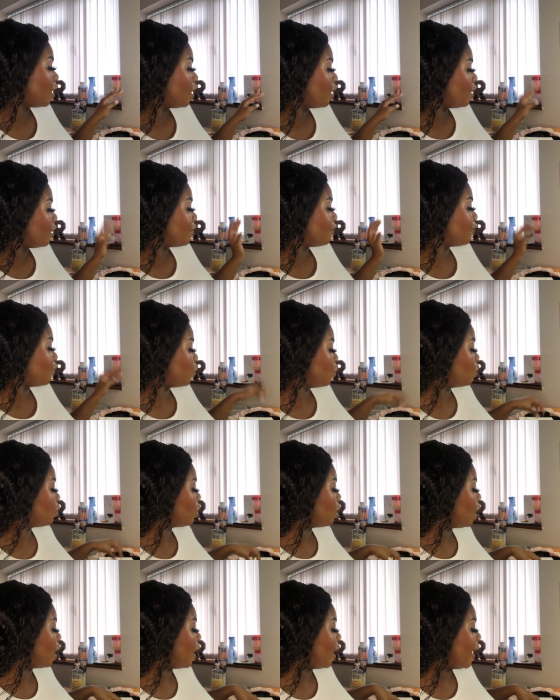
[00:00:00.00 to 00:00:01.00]
for
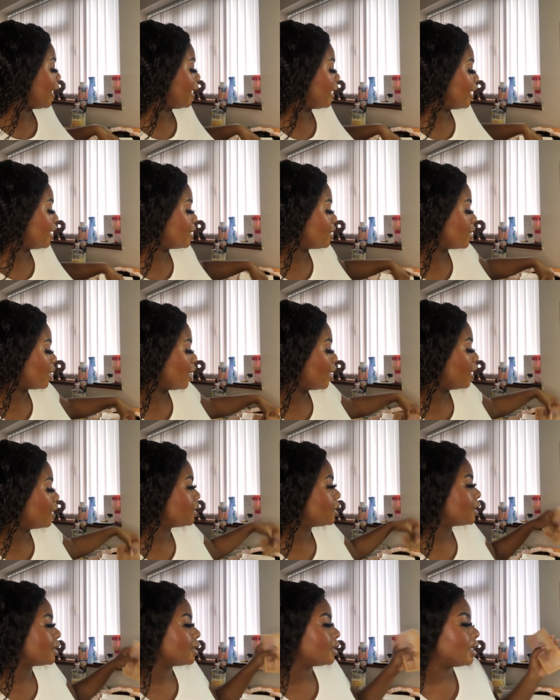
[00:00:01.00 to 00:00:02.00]
highlighter
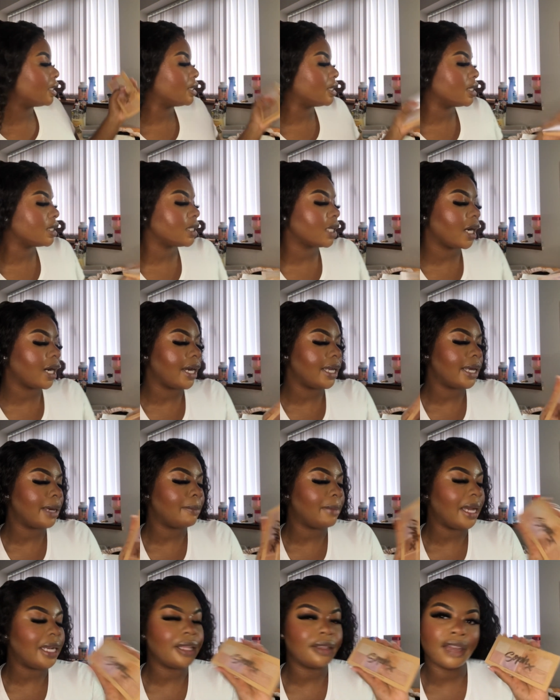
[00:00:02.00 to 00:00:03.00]
this is the highlight
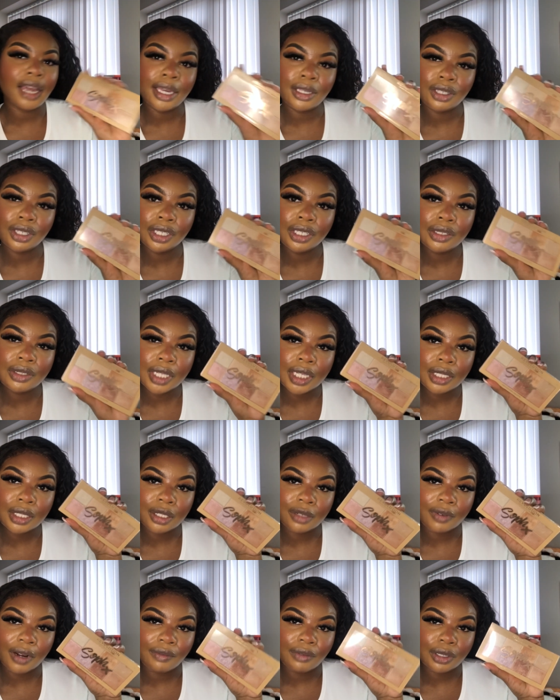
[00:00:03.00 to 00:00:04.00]
palette that i use it's the
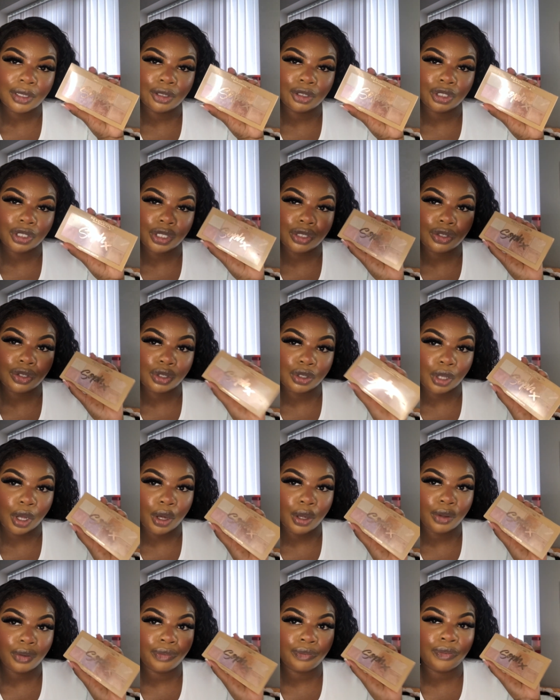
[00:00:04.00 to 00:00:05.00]
revolution
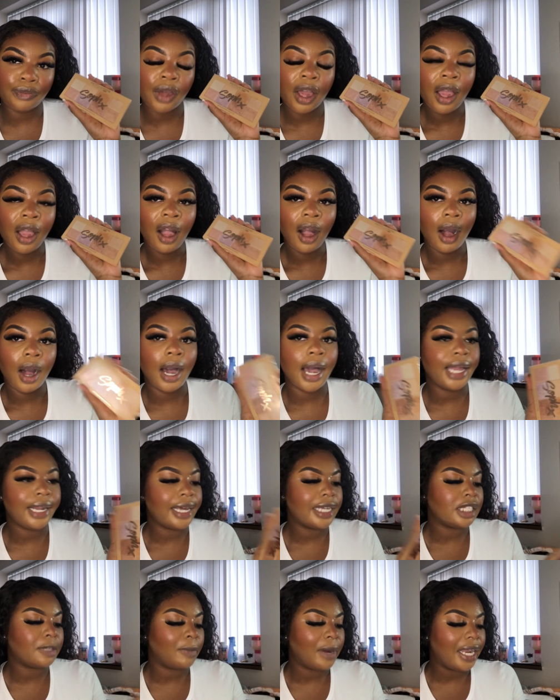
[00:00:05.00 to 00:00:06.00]
soph
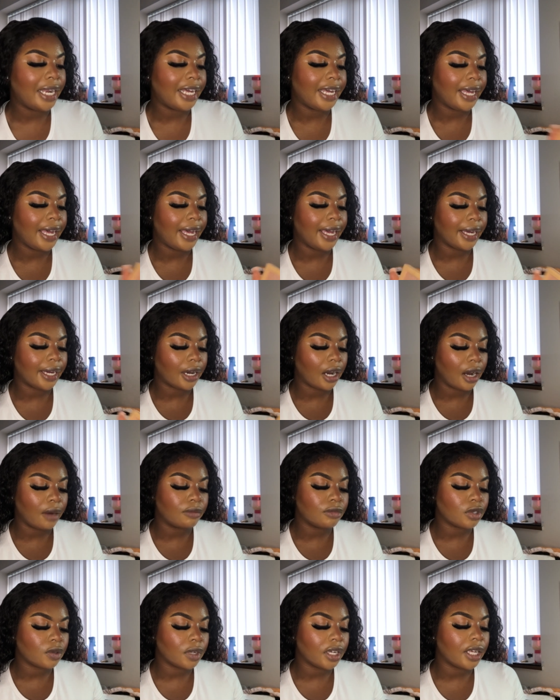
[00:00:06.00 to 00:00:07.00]
highlighter palette it
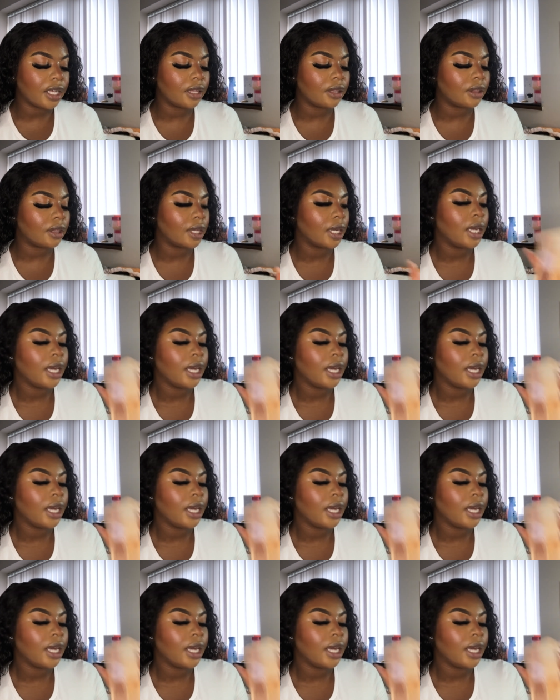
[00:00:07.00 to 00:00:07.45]
comes with